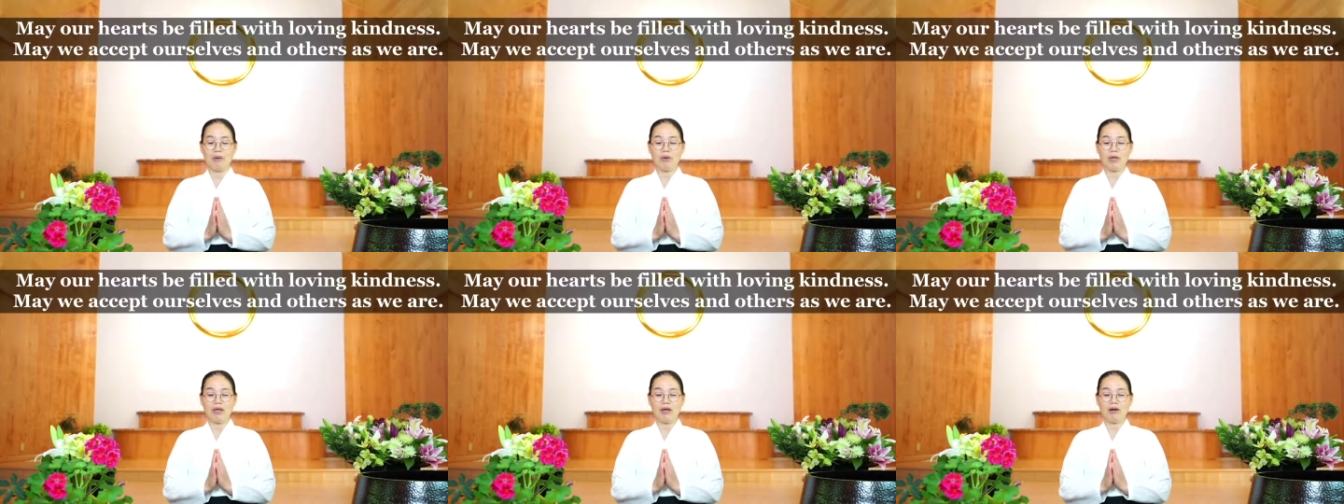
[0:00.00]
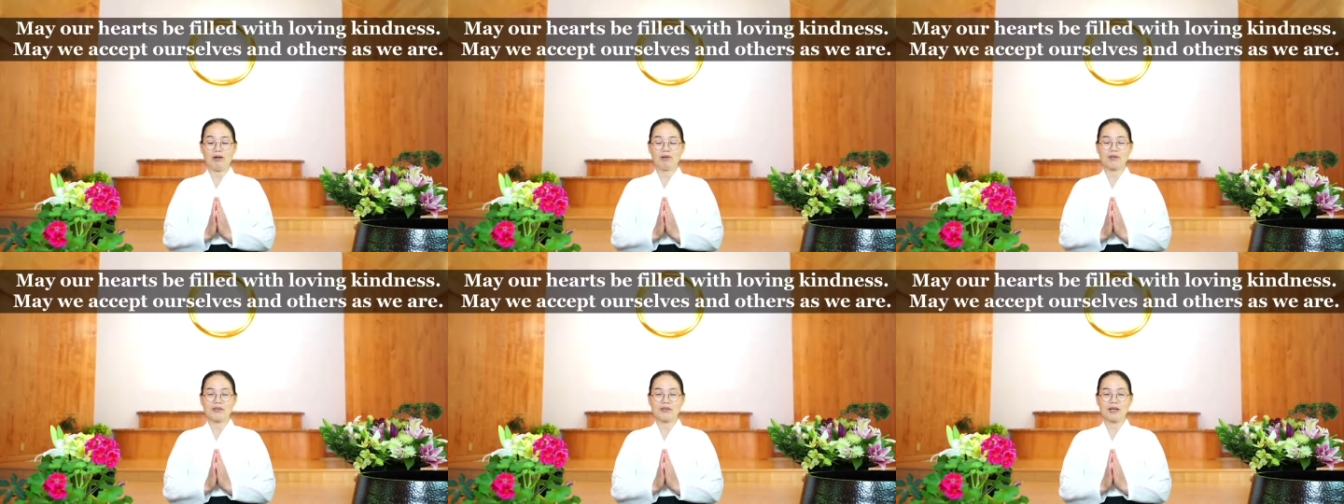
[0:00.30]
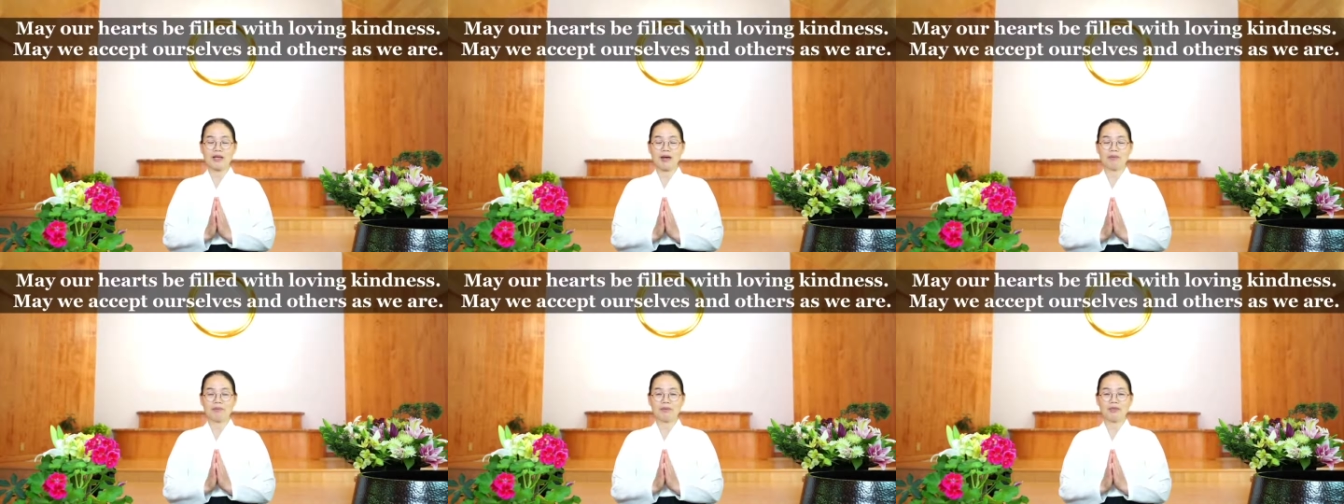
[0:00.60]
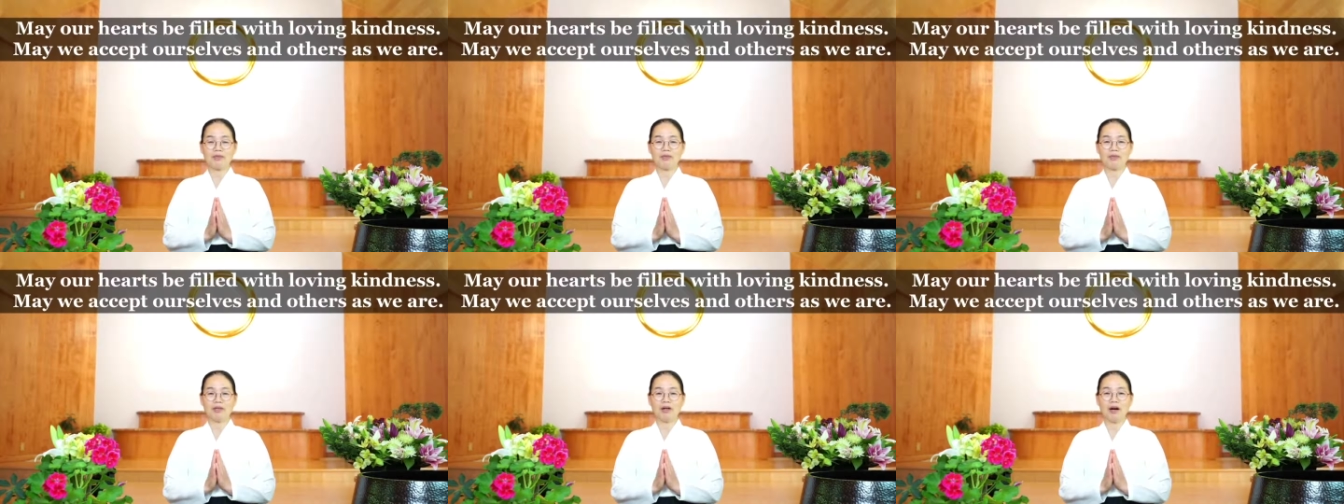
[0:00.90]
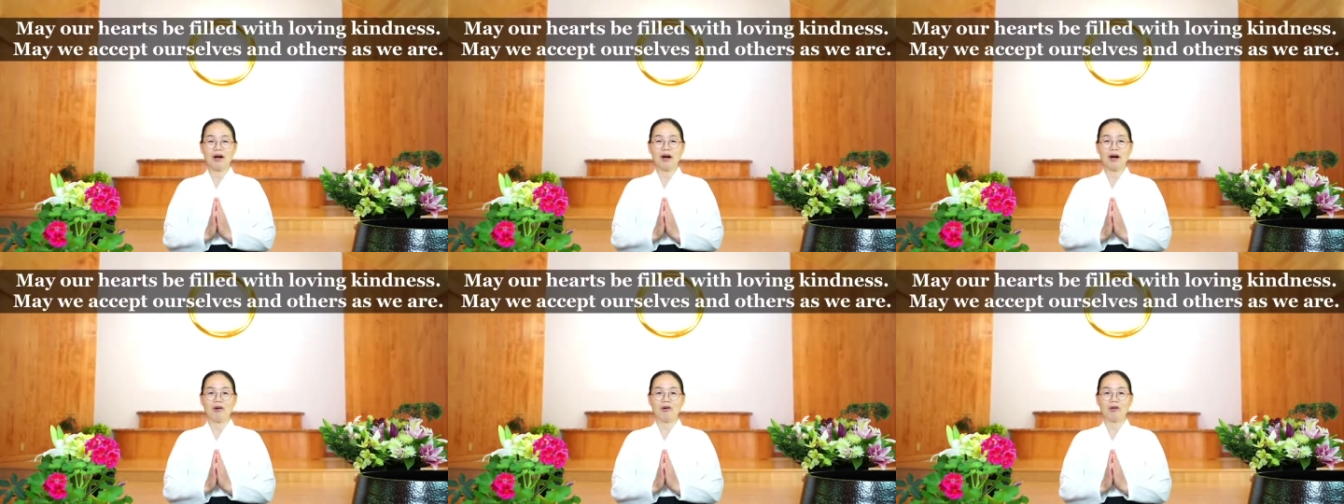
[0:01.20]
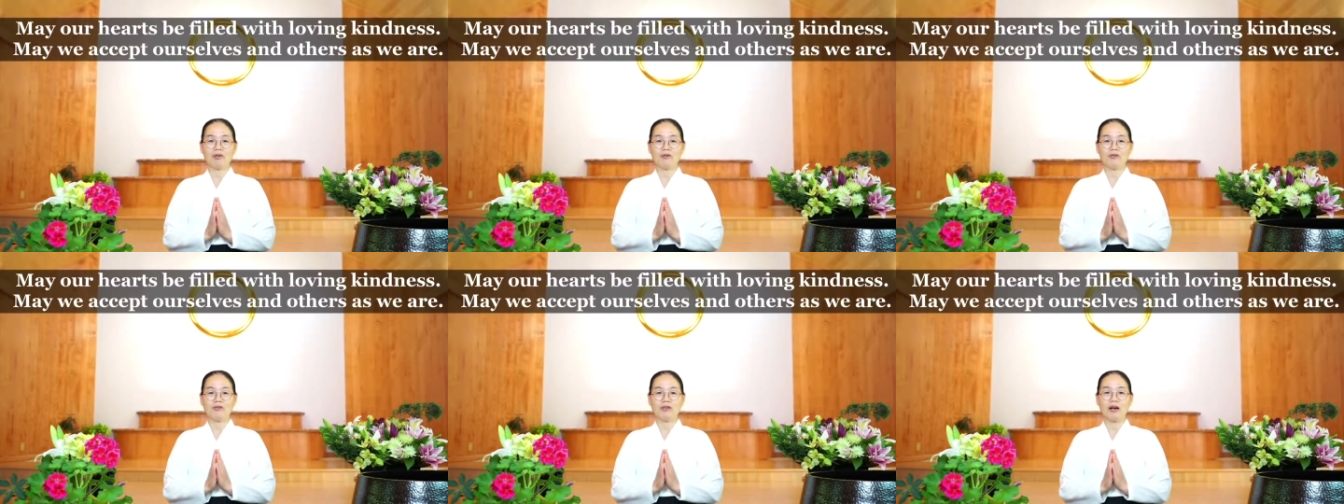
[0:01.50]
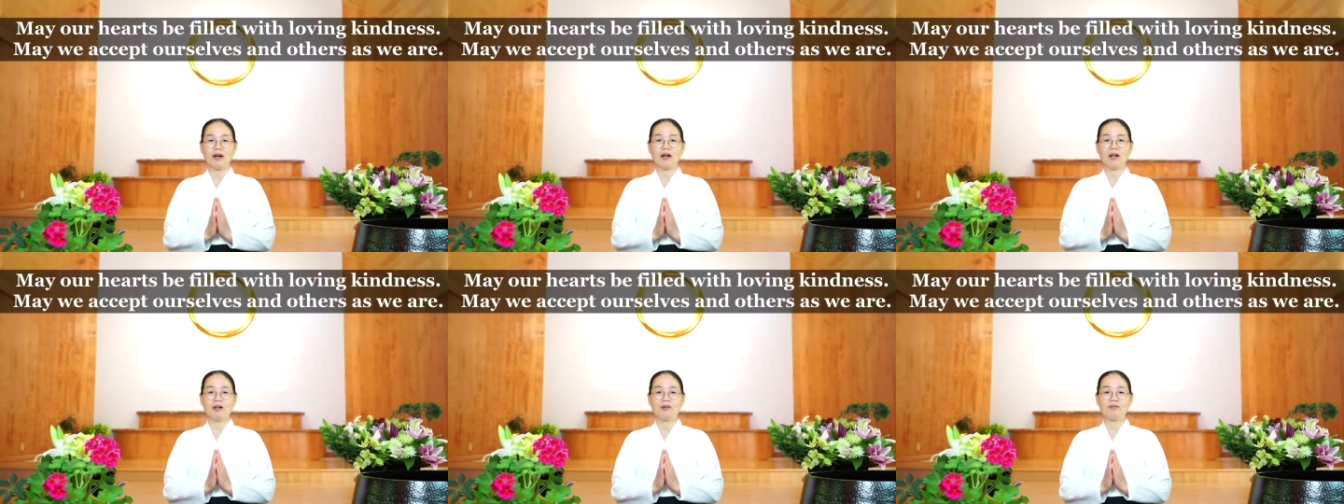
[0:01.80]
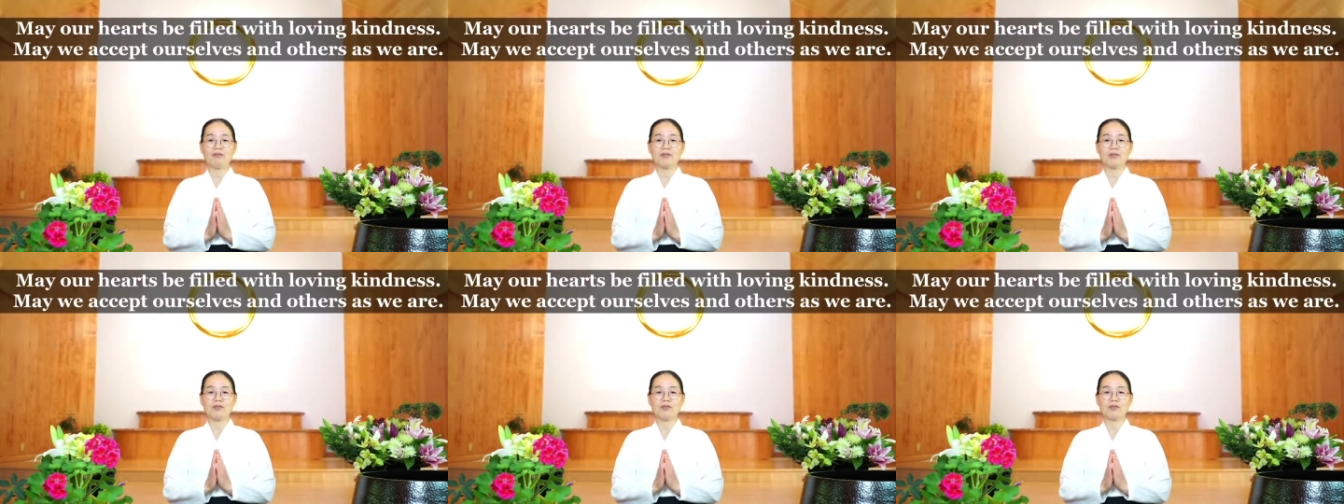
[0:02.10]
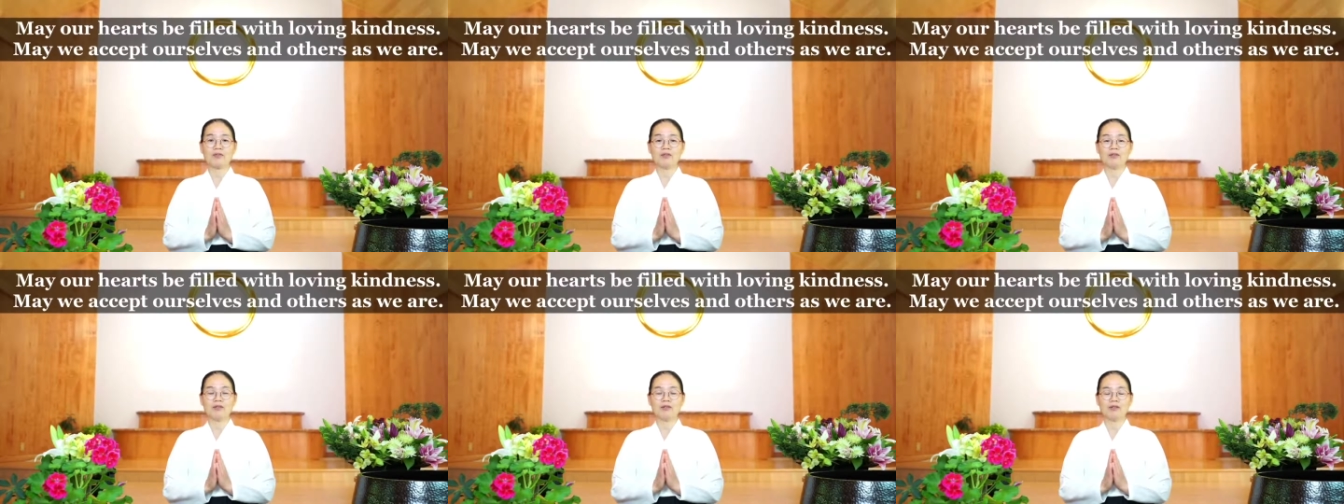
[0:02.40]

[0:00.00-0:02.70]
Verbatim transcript: we accept ourselves